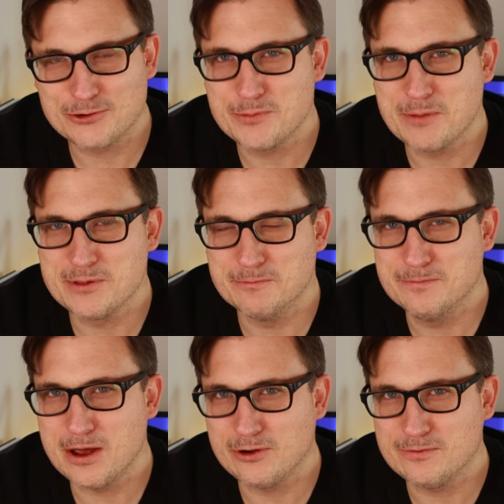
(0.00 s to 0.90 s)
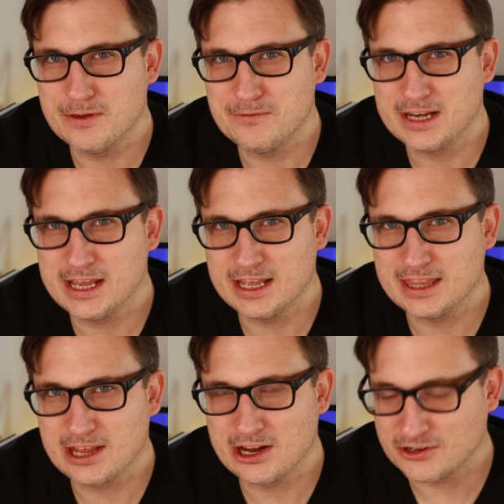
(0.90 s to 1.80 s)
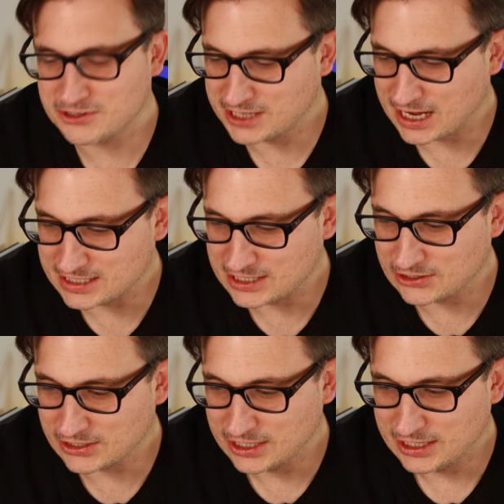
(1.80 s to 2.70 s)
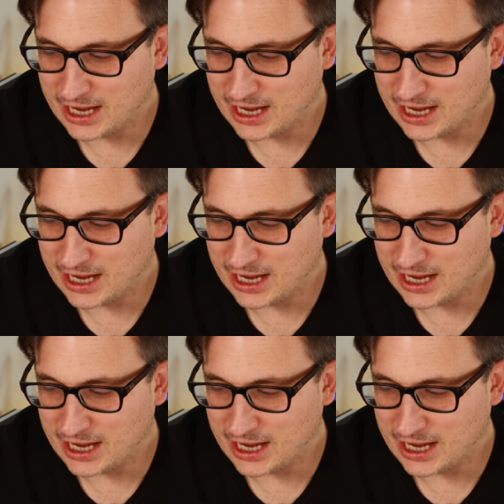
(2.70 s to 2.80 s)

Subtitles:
I remember them very vividly in the Argos catalogue.